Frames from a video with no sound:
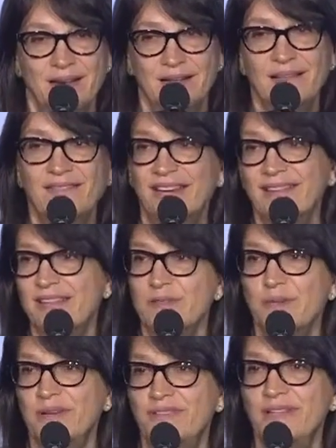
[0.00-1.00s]
In fact, that's
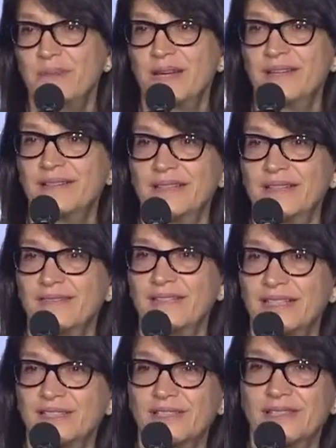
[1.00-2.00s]
what I've done my whole life,
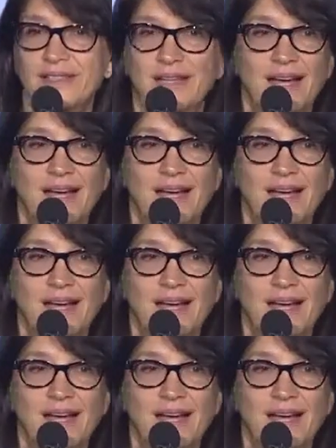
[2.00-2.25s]
actually.